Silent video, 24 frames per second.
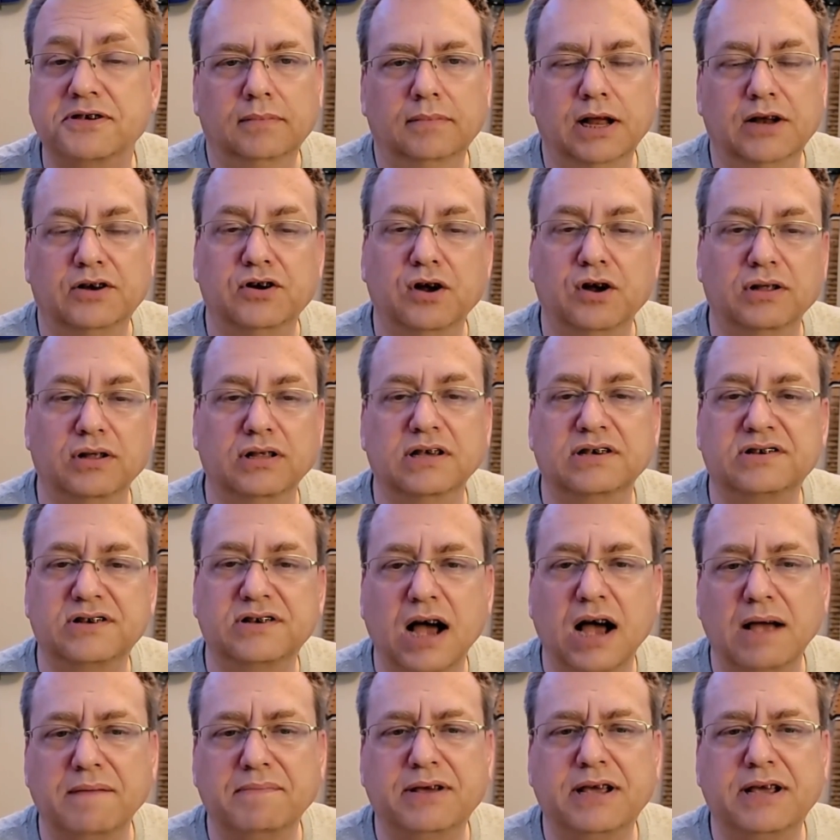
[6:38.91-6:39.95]
Now, during this
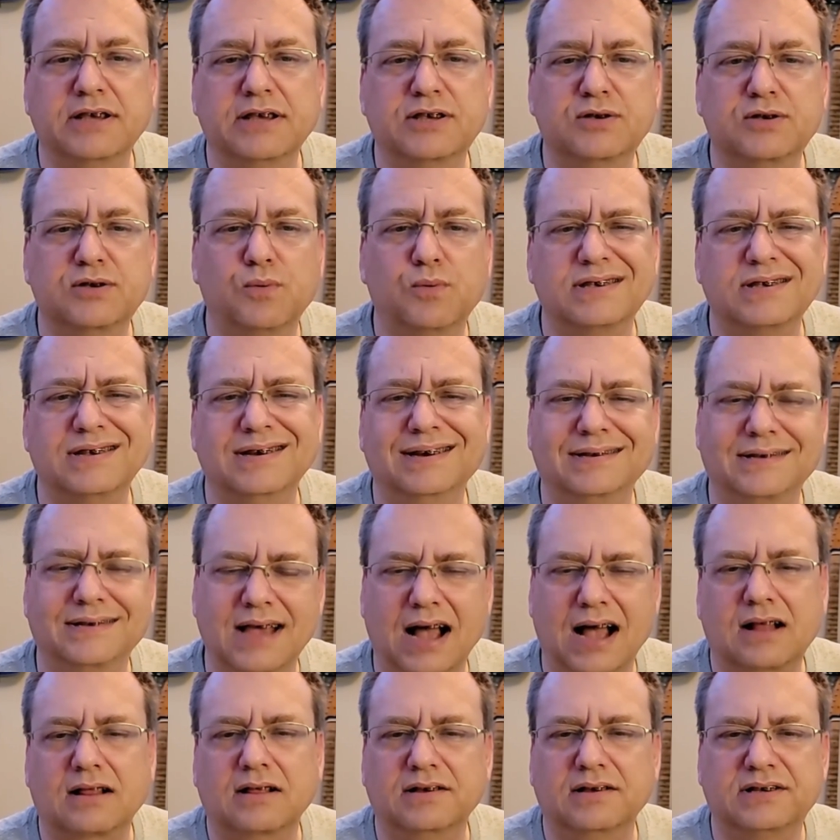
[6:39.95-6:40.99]
time, Kiss wasn't
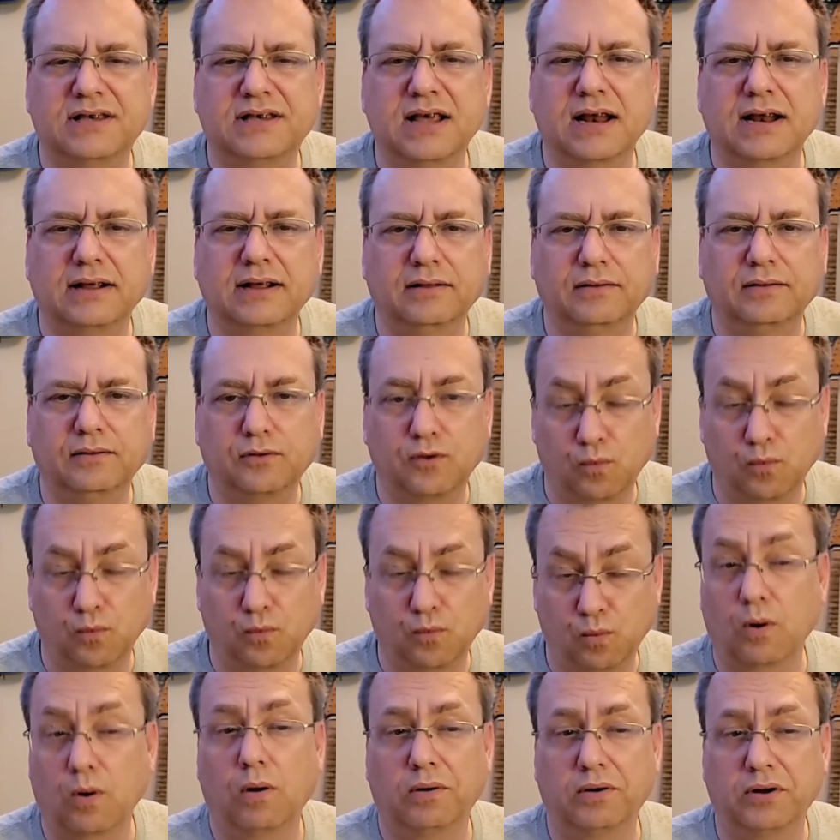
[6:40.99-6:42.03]
exactly setting the
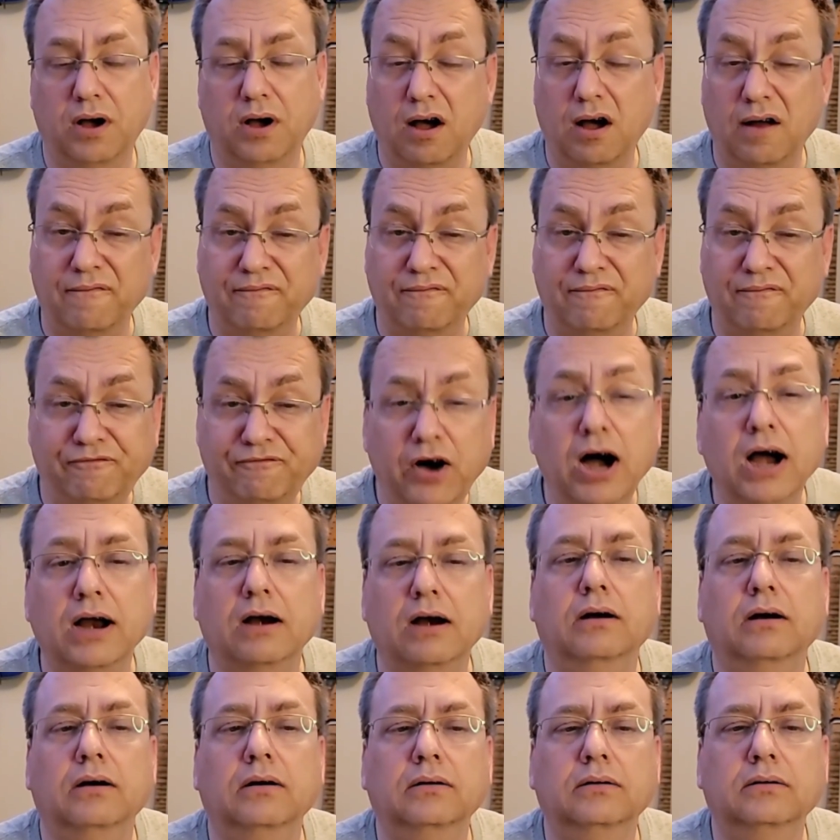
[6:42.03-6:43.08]
world on
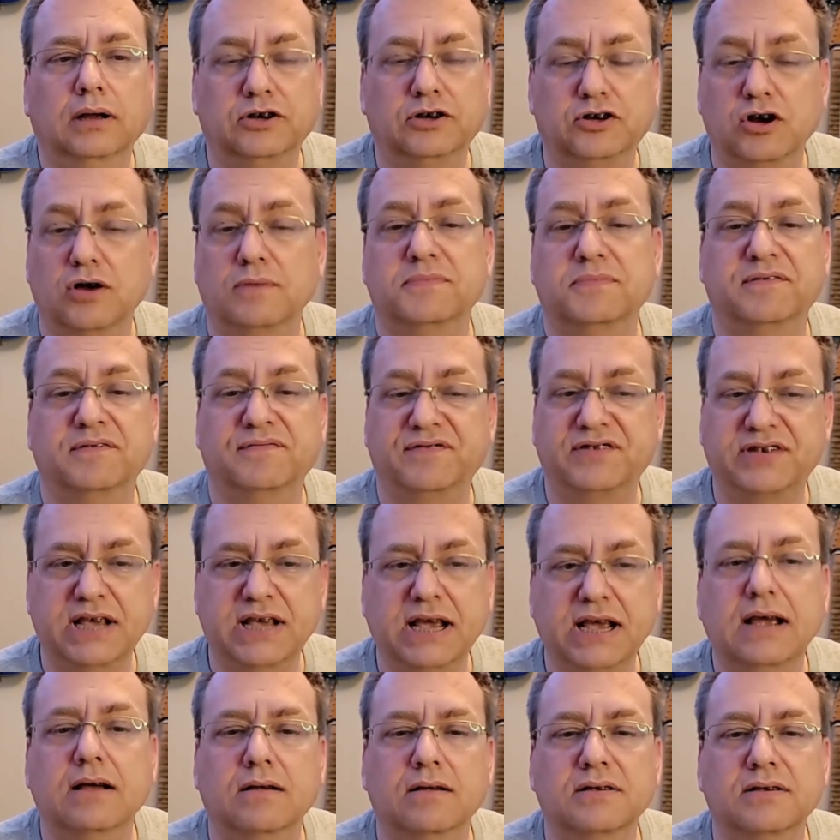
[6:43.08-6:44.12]
fire in terms of
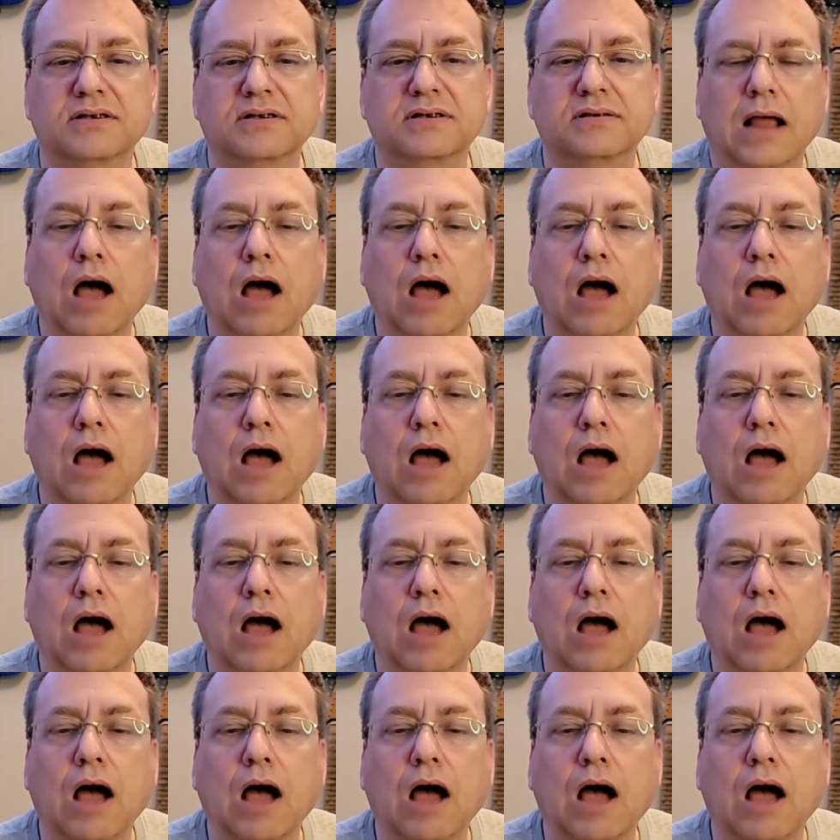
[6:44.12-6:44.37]
sales.